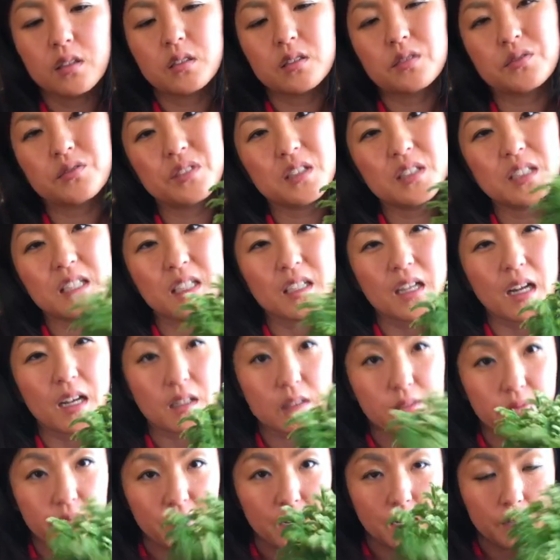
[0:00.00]
really not
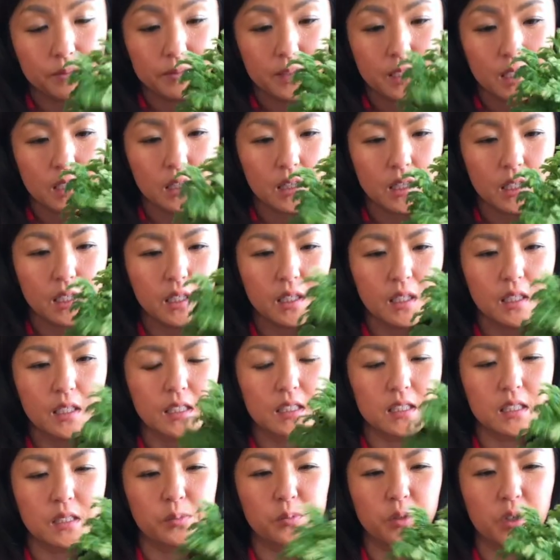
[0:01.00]
a family thing.
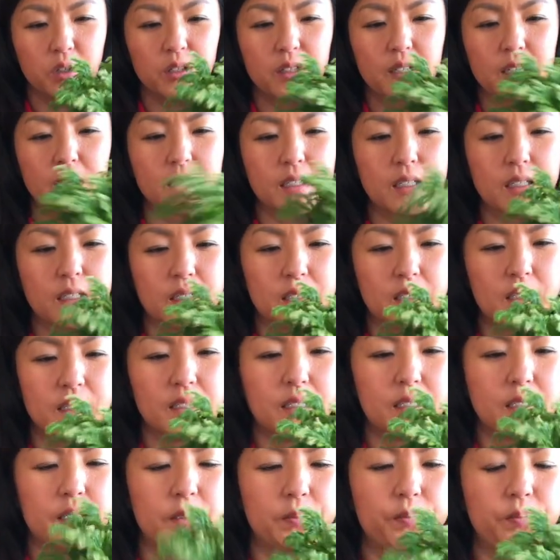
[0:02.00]
It's more like
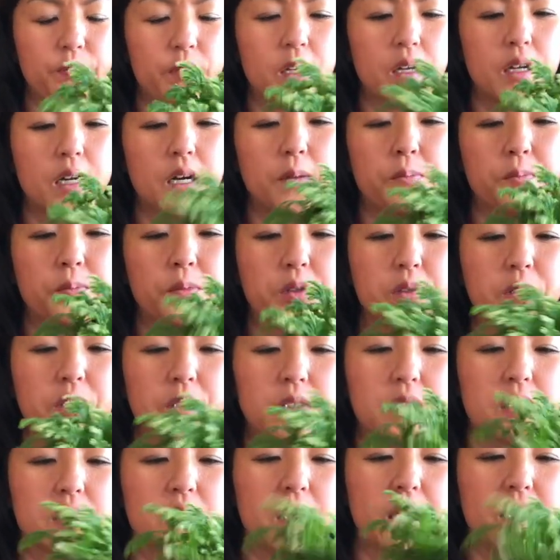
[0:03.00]
a
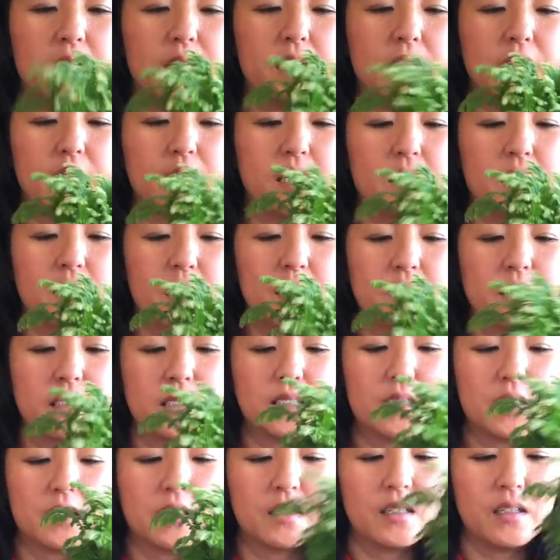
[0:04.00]
couples thing, I
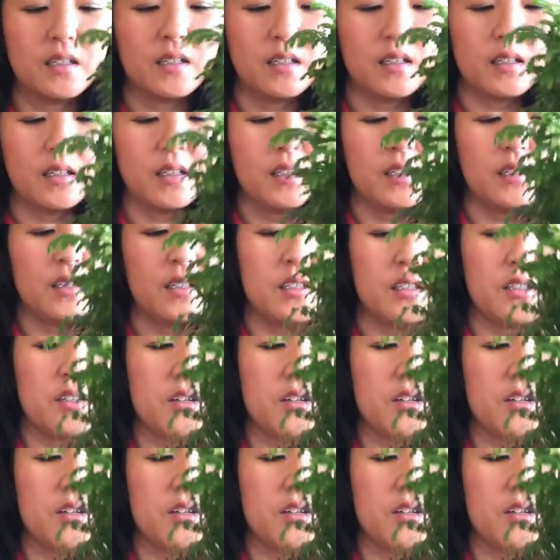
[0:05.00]
guess. You